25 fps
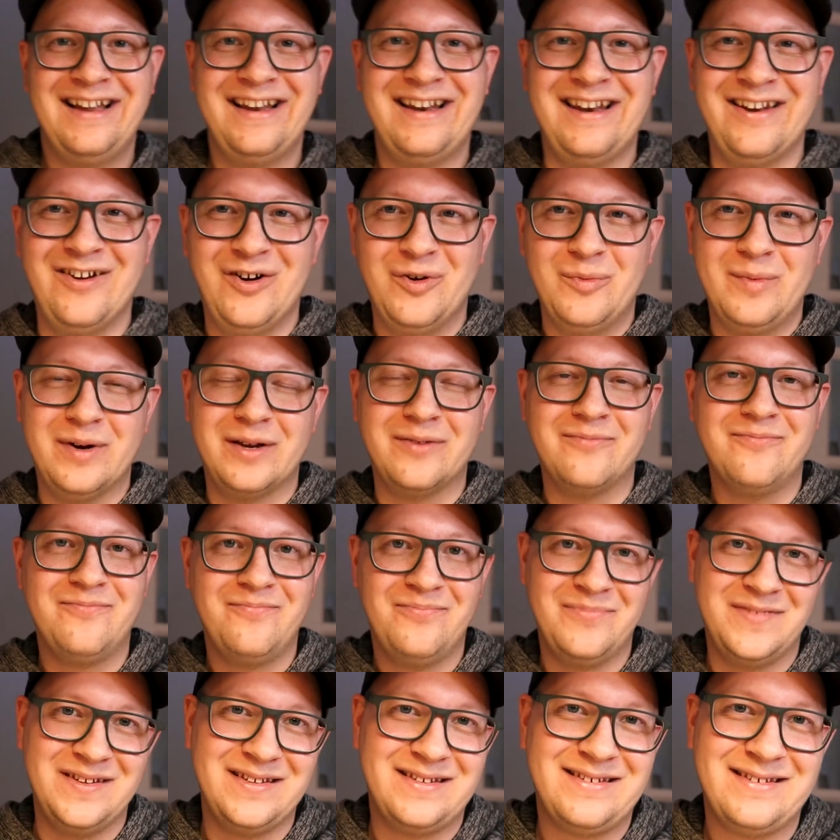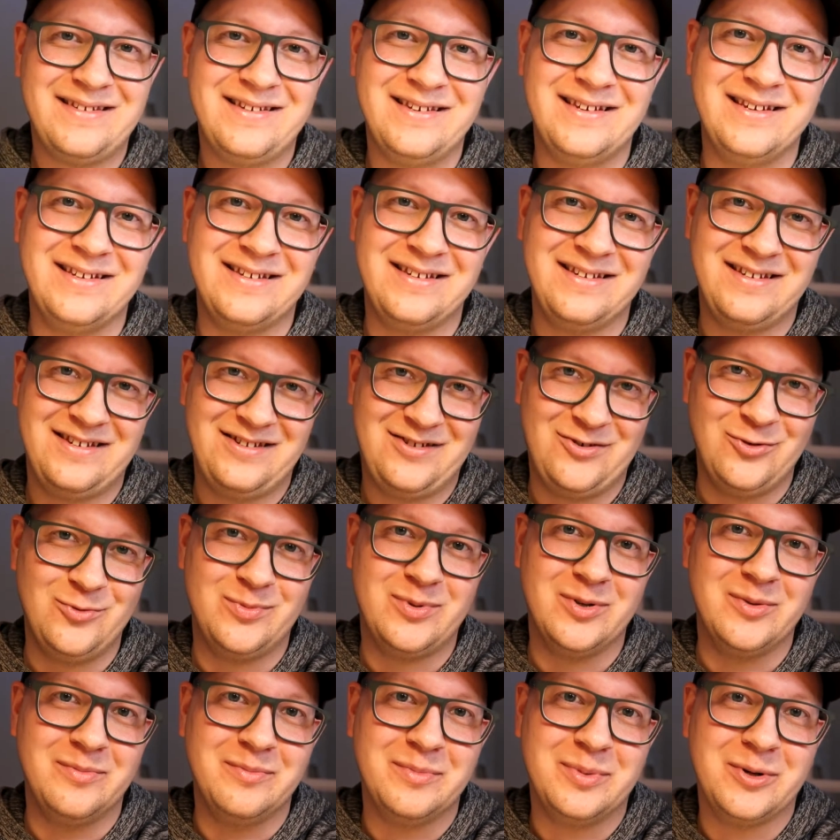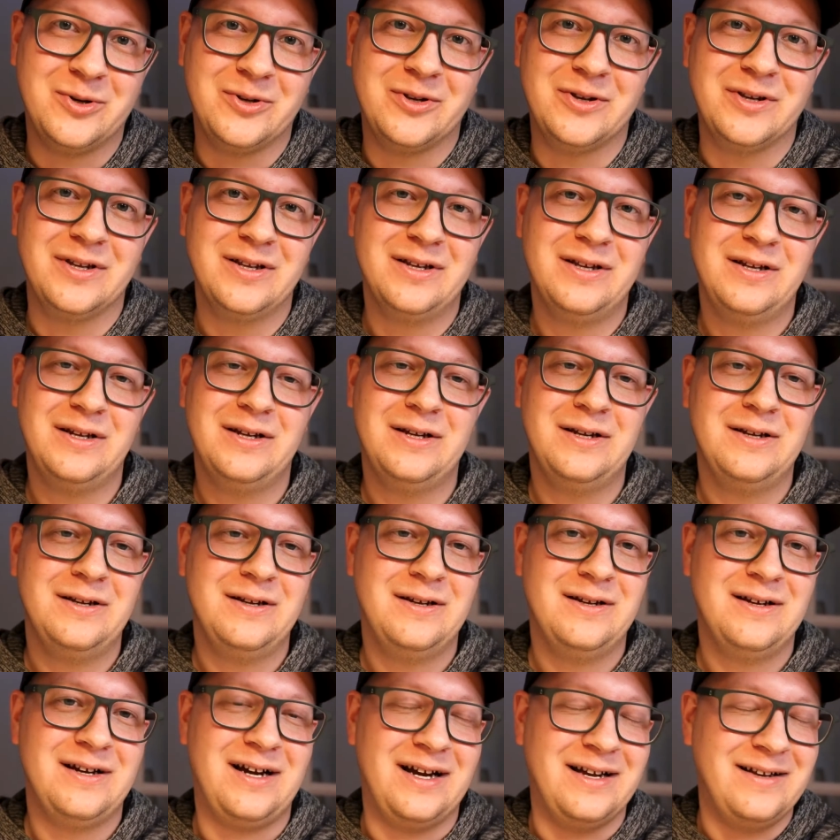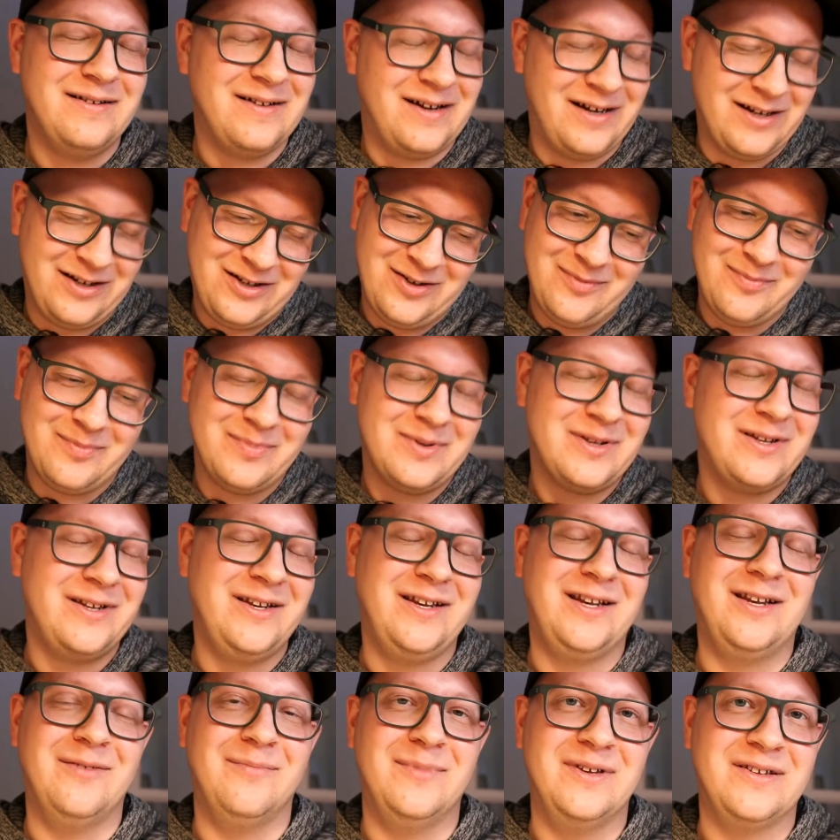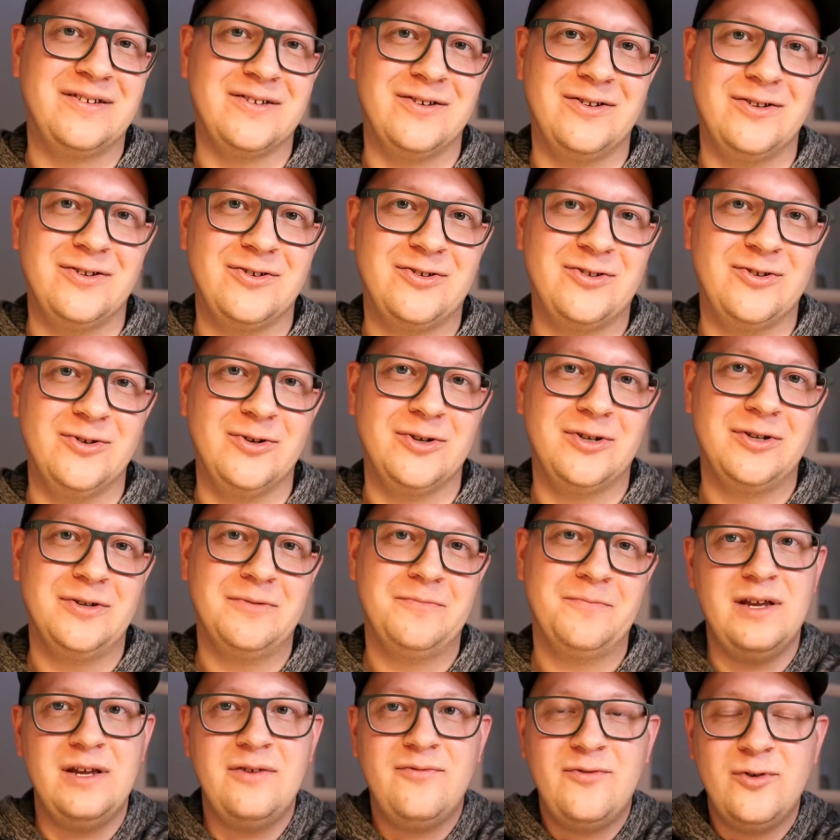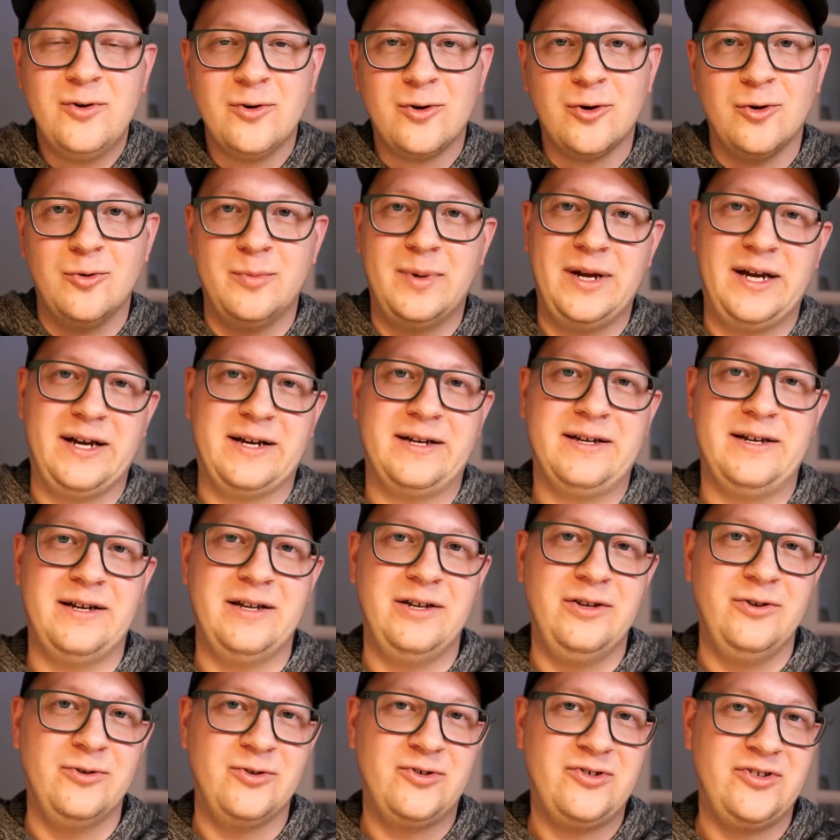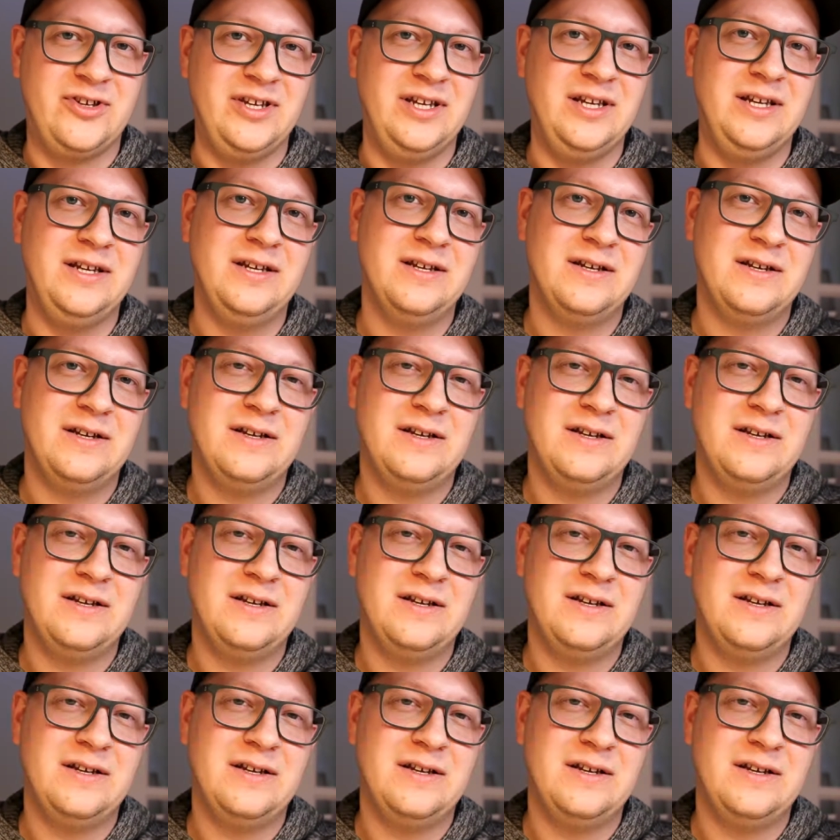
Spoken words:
No, but this is super important. I completely misunderstood. If you go back and you see